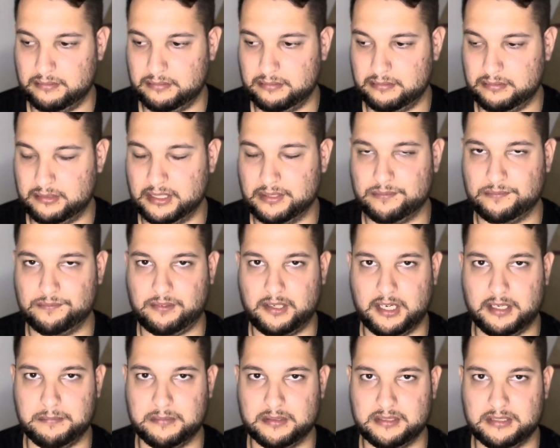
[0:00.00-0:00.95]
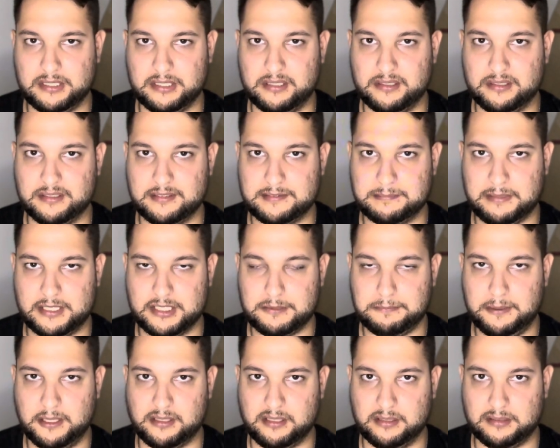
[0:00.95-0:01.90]
the environment here is much
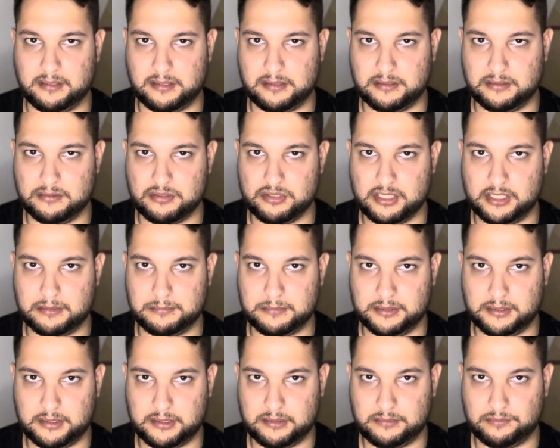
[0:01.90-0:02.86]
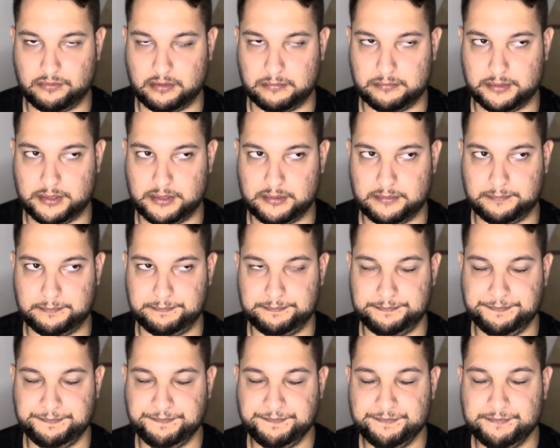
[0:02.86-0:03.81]
better than in Germany for me.
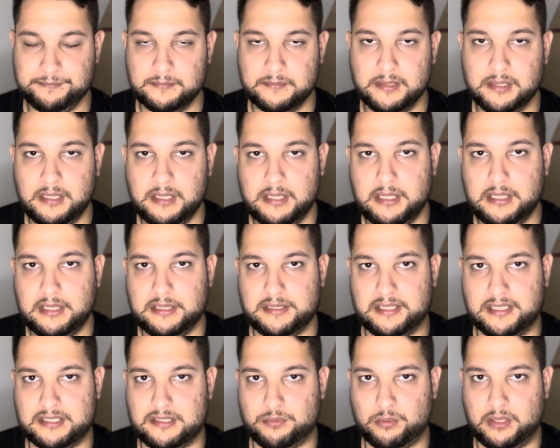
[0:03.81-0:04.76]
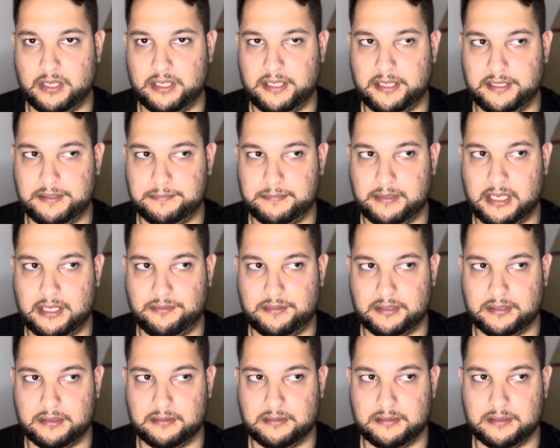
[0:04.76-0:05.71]
That's why I'm
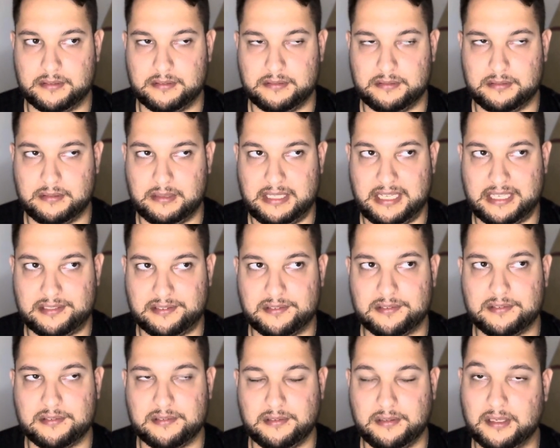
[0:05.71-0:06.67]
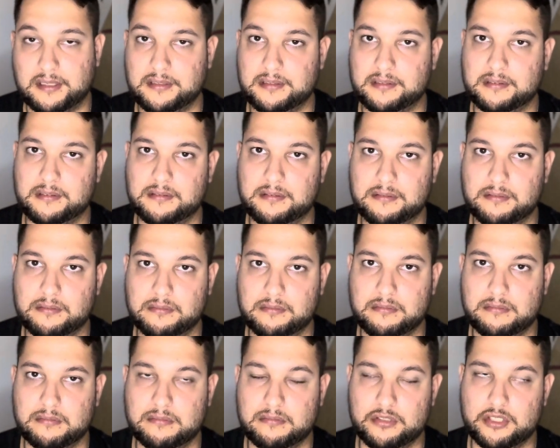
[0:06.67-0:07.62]
having it less than
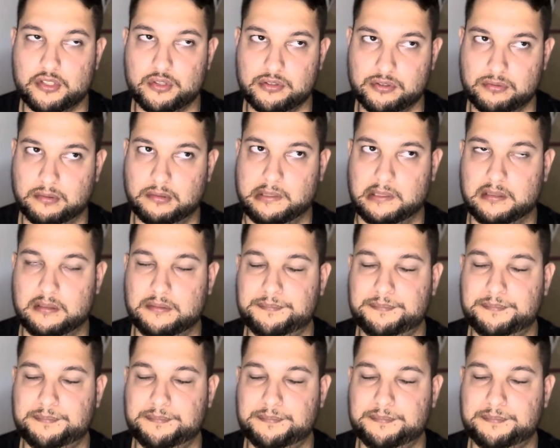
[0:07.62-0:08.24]
usual.